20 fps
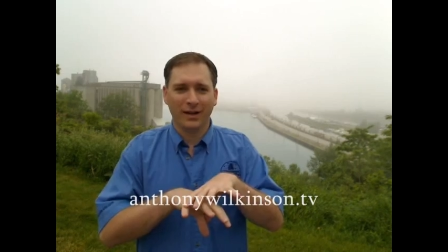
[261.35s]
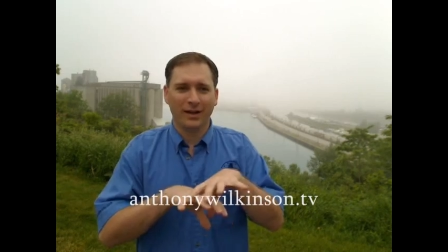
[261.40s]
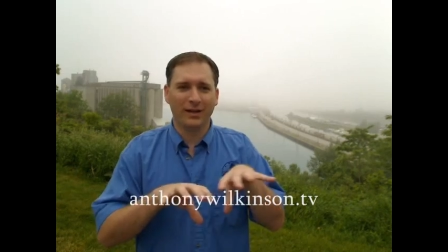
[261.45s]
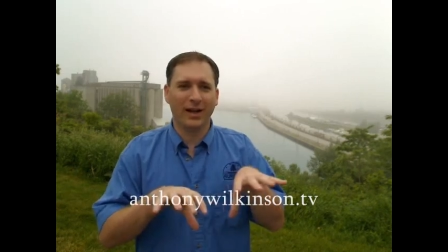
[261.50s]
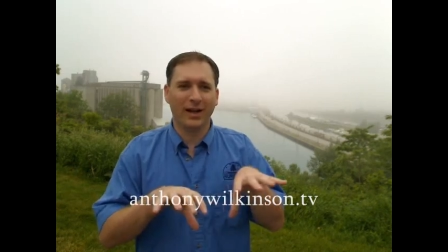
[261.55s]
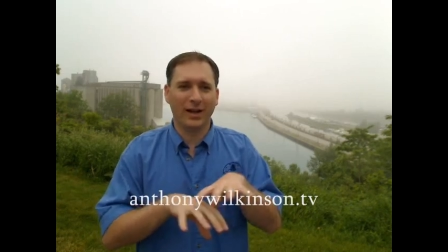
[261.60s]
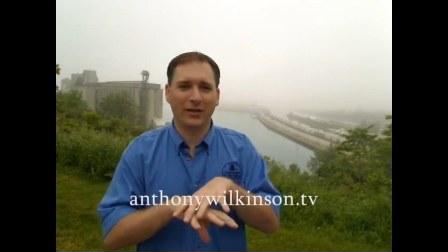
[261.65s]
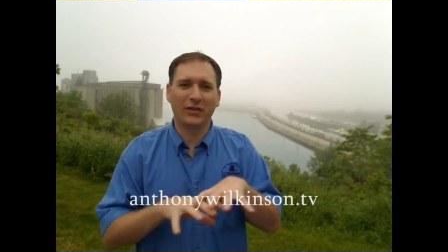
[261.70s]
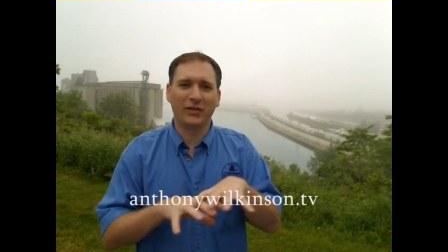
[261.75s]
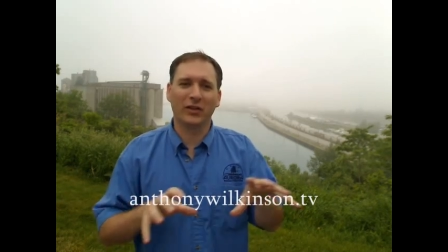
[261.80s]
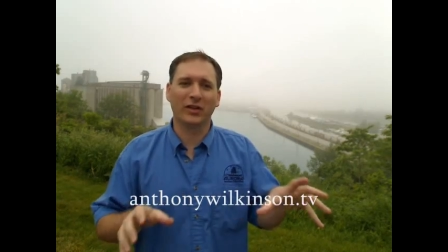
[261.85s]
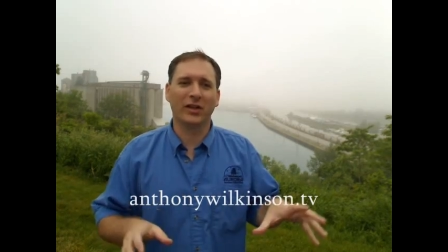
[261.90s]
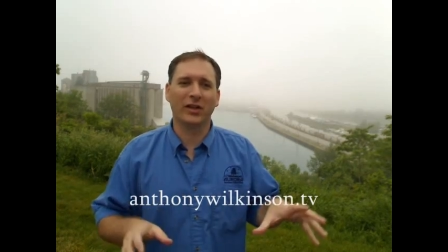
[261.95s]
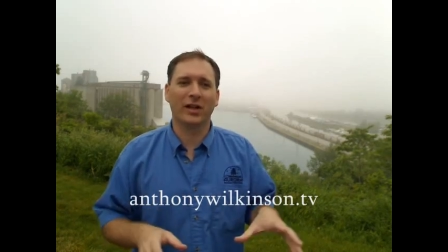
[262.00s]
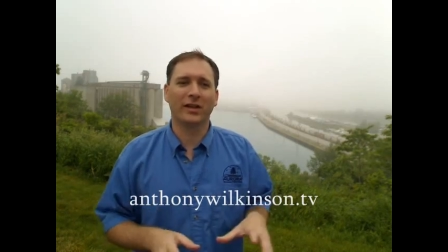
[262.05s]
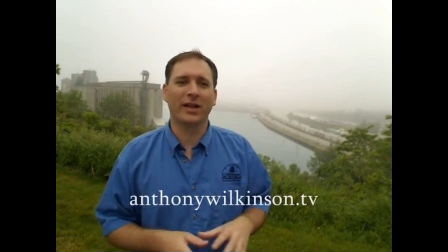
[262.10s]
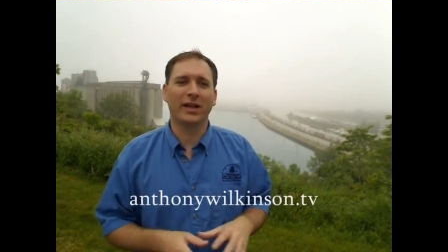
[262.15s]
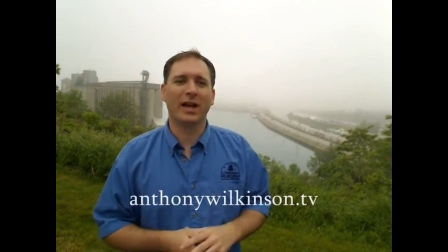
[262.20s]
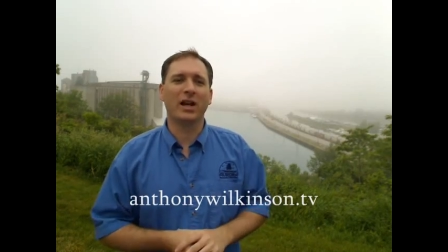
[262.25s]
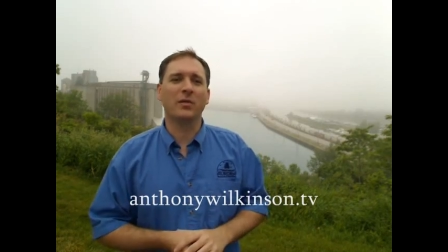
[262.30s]
not certainly not
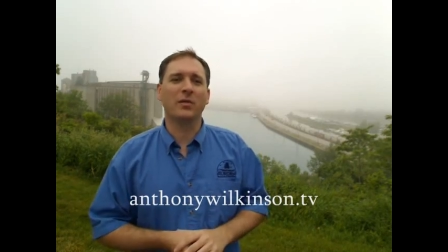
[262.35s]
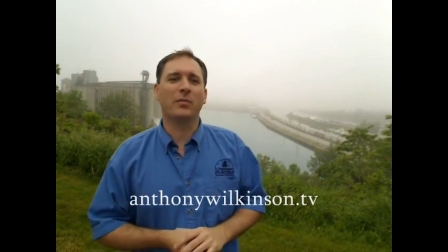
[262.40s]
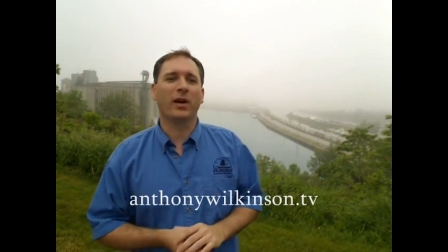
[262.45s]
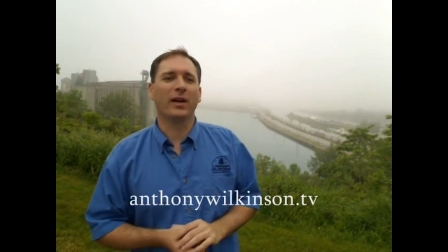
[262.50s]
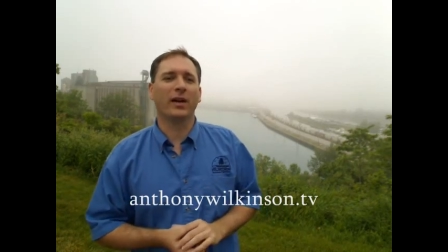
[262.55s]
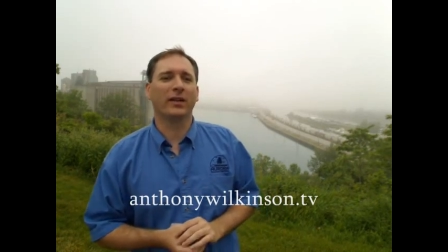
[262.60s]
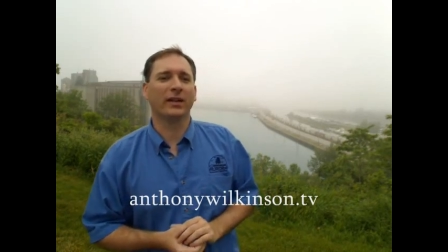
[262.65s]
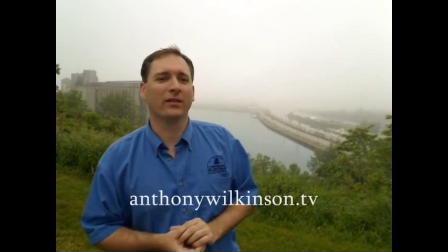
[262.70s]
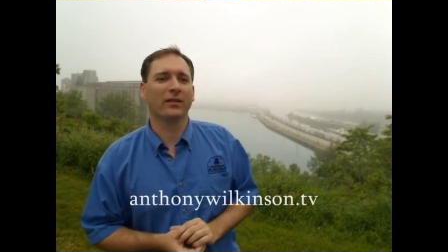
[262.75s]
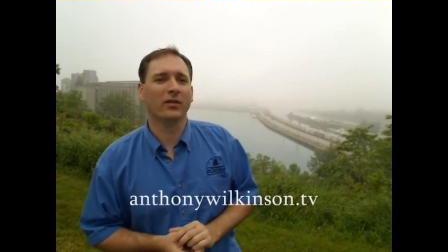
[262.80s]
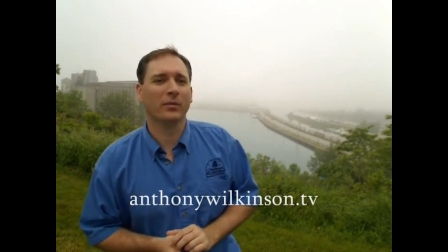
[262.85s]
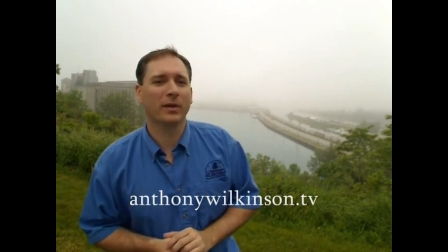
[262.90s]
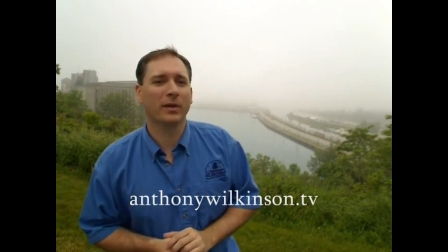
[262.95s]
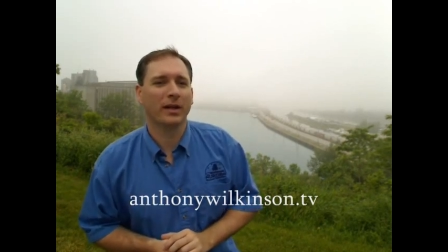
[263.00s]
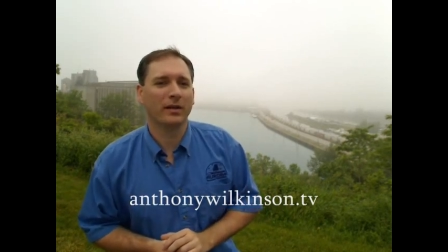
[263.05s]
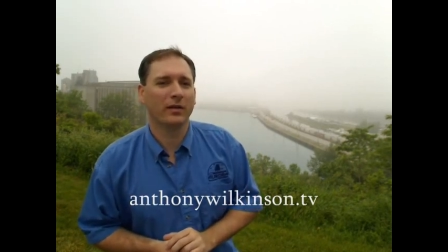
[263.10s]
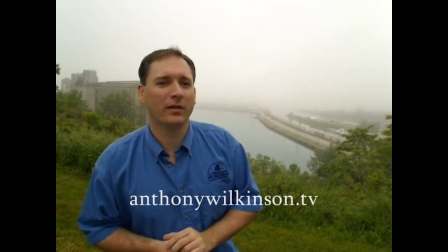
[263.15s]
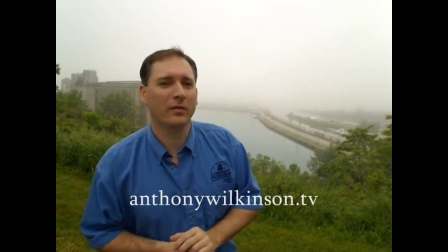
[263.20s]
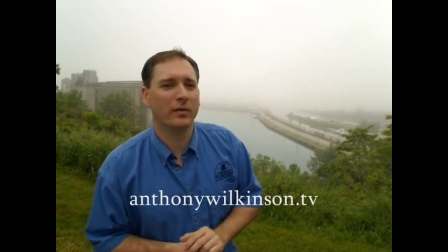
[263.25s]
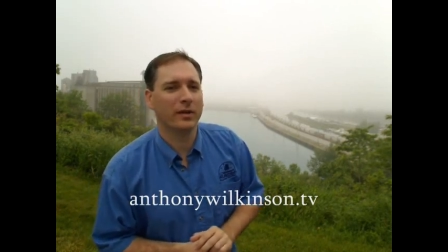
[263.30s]
on the enterprise level, but
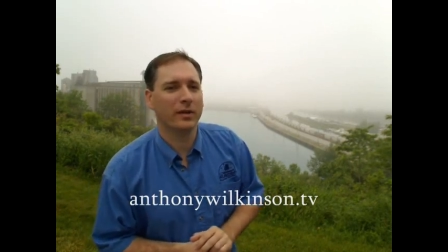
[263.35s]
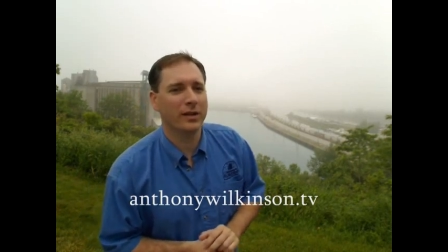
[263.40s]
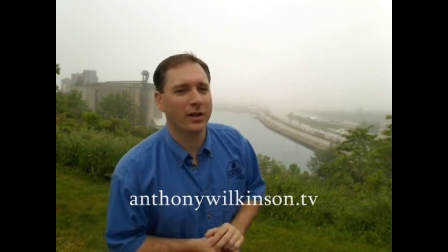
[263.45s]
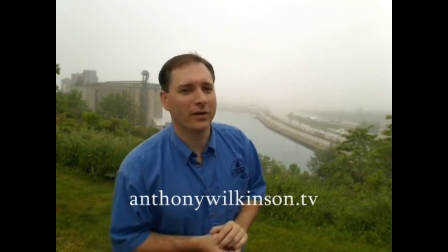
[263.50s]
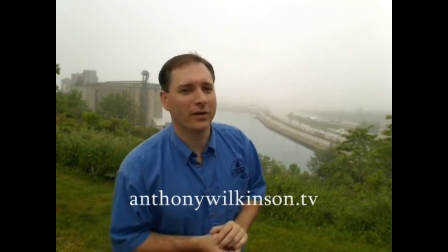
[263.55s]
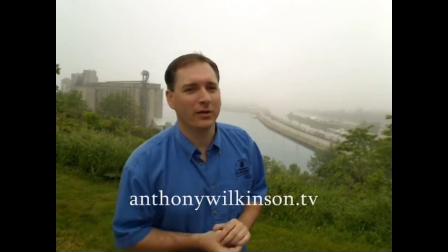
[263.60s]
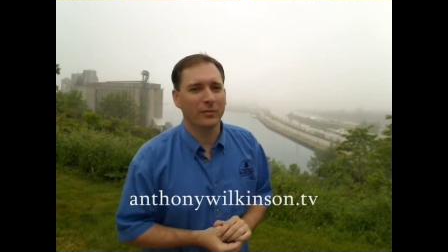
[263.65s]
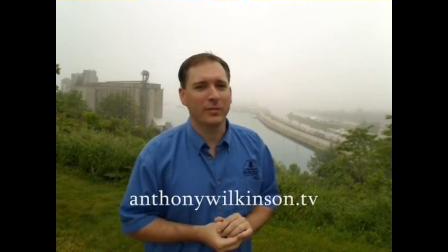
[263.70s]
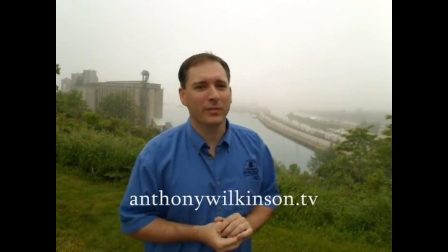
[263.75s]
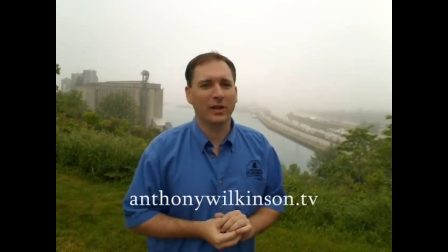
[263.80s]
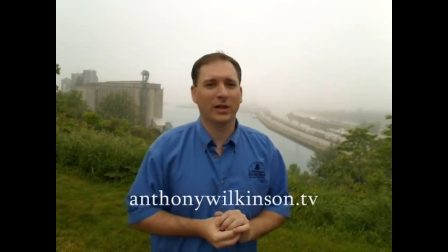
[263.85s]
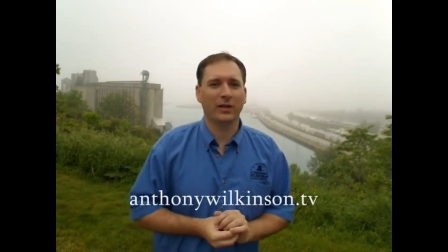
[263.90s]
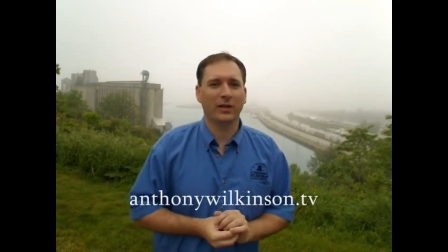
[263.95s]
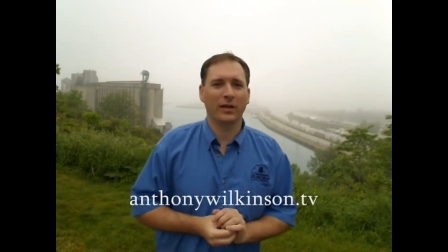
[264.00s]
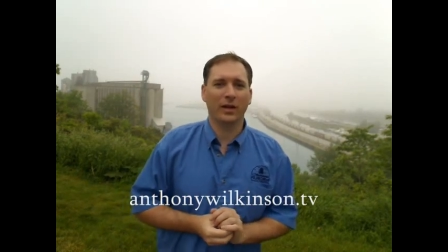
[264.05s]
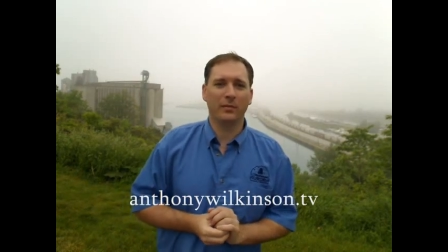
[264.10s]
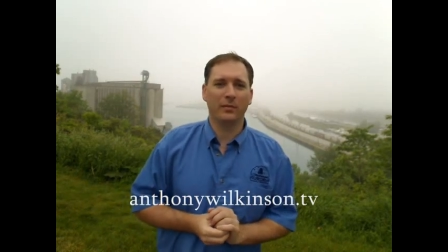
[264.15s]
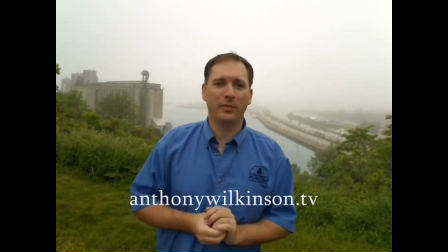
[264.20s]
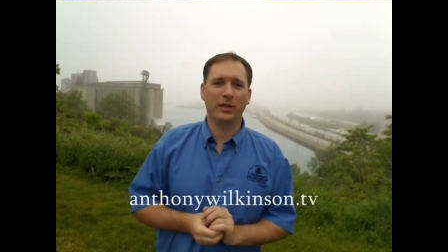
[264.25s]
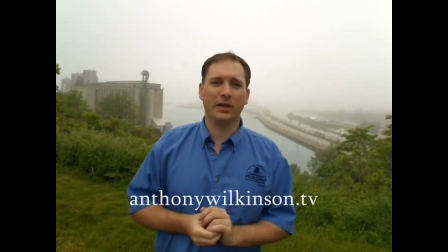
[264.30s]
it, you know, it'd be a,
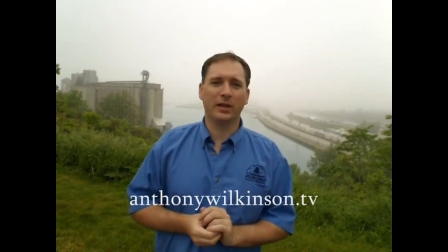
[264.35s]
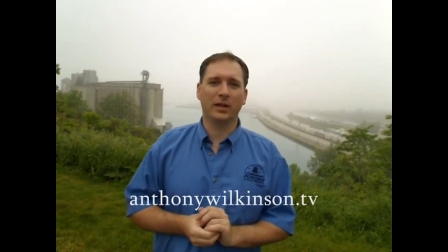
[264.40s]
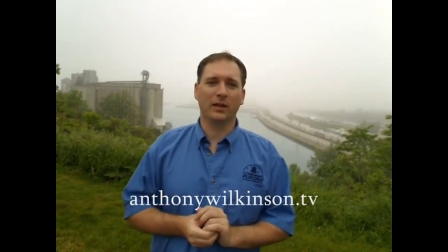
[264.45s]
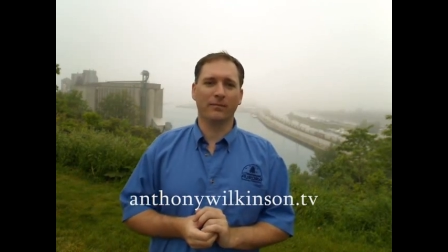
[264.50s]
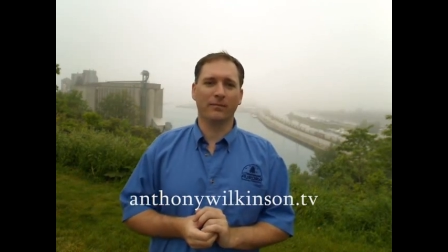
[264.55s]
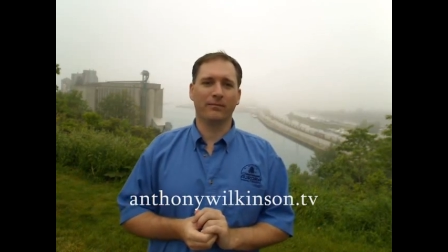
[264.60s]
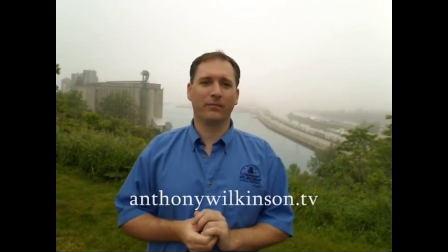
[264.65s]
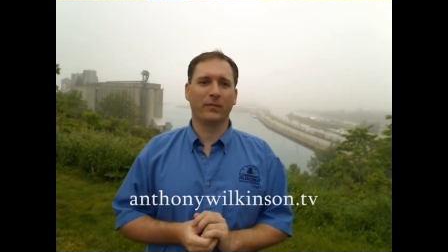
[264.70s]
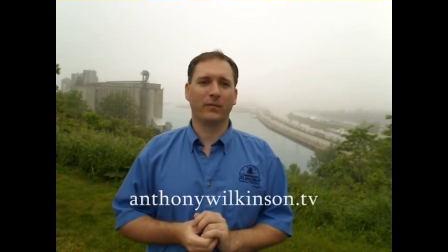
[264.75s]
it'd be a,